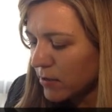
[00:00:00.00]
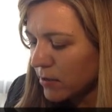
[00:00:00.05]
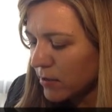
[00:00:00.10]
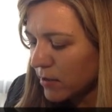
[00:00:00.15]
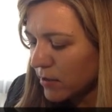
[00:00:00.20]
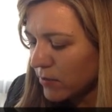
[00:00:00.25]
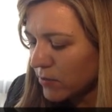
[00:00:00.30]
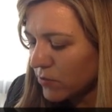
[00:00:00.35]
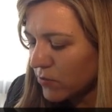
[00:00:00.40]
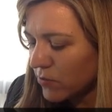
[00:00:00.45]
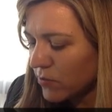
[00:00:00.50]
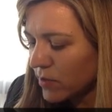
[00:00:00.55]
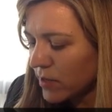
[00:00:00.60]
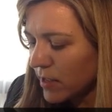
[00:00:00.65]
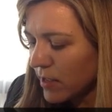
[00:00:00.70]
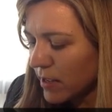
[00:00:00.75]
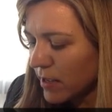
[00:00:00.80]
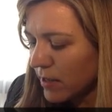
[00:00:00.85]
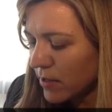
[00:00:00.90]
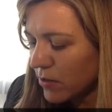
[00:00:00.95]
times
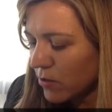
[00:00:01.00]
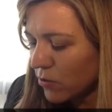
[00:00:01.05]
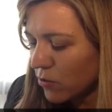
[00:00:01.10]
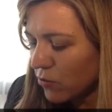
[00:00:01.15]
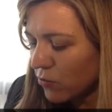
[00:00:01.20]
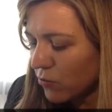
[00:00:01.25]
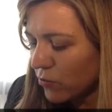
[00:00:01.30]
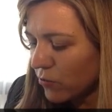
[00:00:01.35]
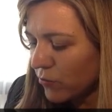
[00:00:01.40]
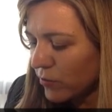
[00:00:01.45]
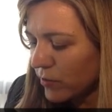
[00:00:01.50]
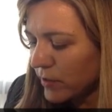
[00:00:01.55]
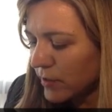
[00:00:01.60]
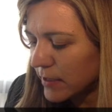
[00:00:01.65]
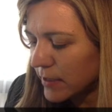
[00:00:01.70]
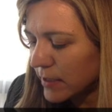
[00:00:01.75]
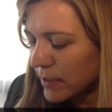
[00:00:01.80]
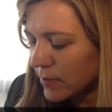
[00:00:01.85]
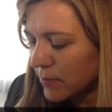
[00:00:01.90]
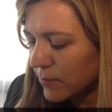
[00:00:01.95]
Vn over
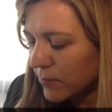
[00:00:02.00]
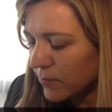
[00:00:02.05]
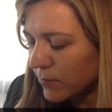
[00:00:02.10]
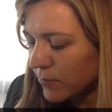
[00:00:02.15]
Vd.